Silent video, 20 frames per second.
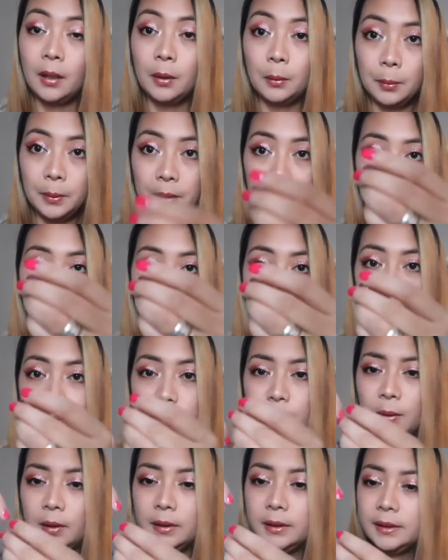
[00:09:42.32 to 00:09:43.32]
with this
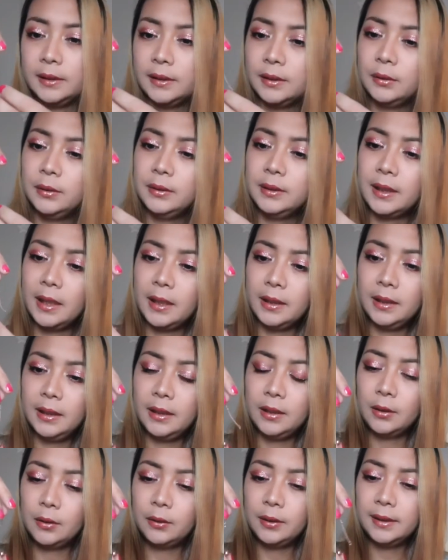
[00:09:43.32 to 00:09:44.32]
one. It's so
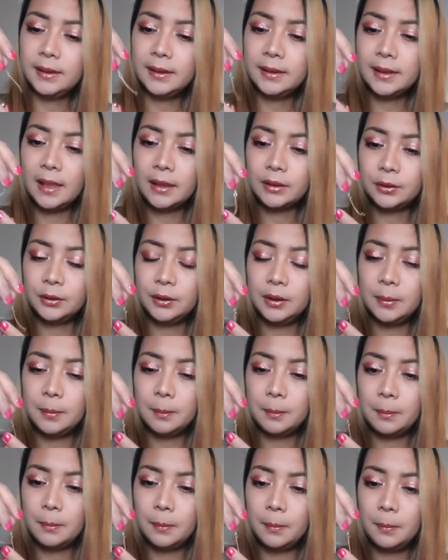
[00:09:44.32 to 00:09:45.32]
tiny though. This is actually
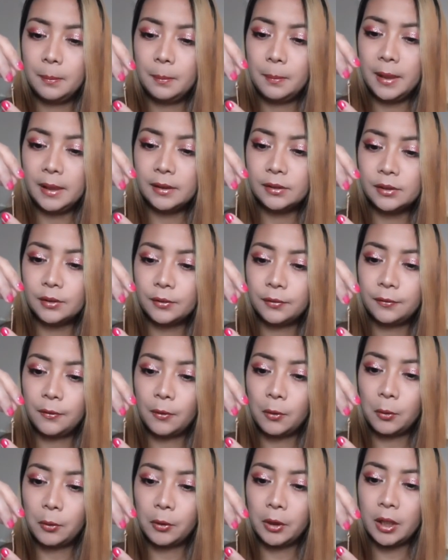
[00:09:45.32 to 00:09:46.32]
meant
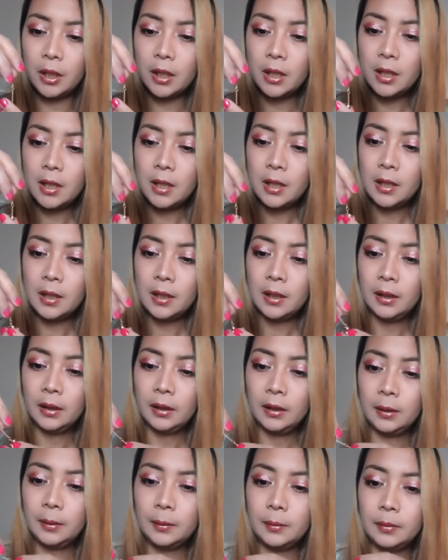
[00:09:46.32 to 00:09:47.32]
for
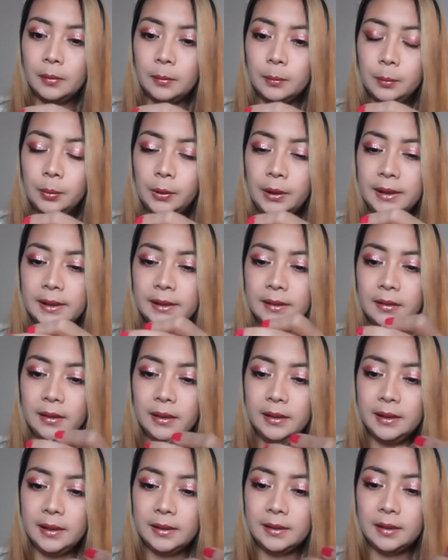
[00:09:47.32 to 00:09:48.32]

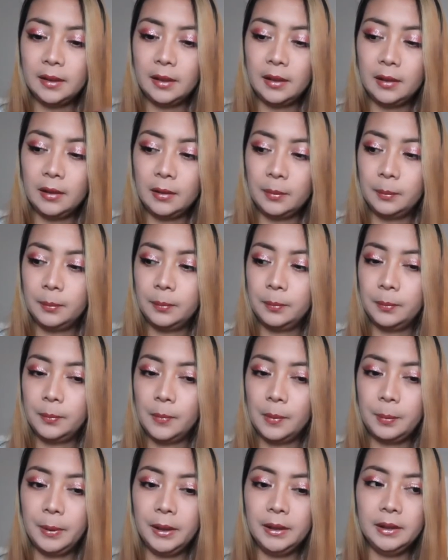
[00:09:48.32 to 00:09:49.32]
bracelet, as a
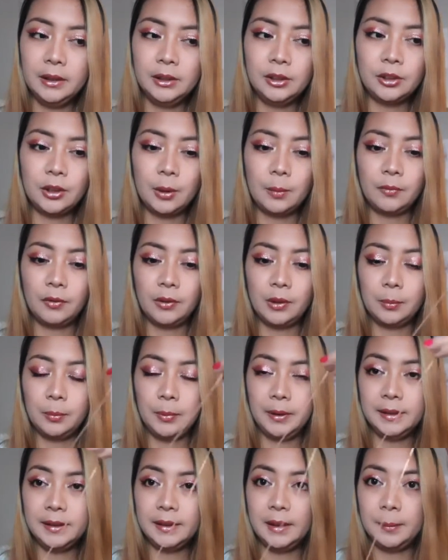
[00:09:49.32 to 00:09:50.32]
pendant charm for a
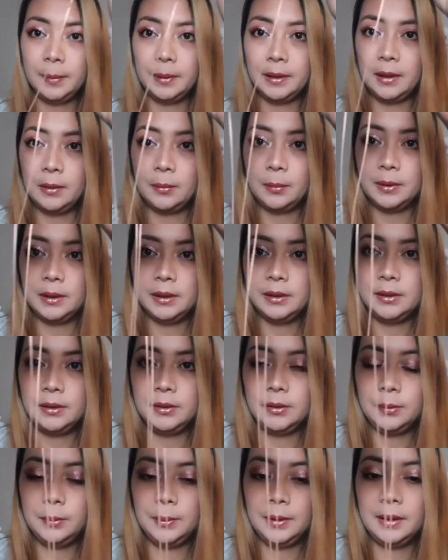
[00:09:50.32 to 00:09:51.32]
bracelet, but I wanted to
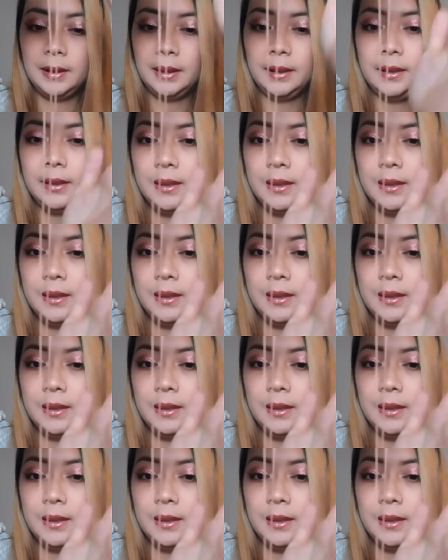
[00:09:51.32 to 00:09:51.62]
do it like